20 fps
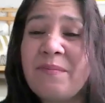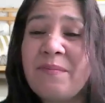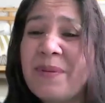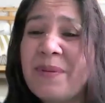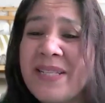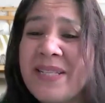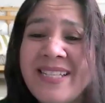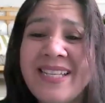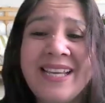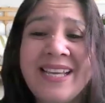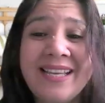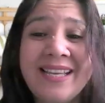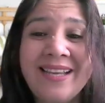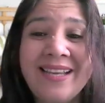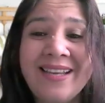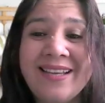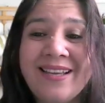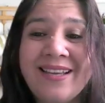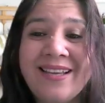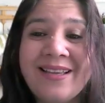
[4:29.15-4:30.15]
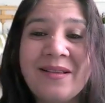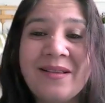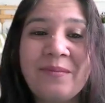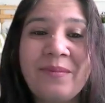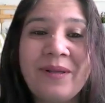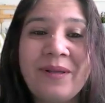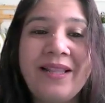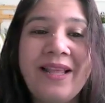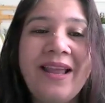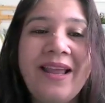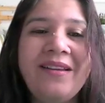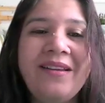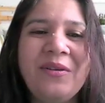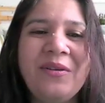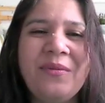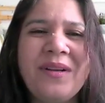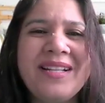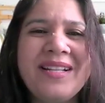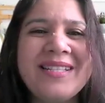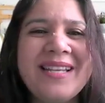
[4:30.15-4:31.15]
busy, but then
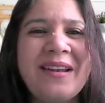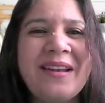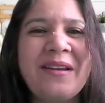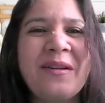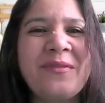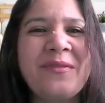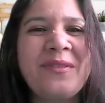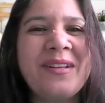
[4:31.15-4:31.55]
towards the end of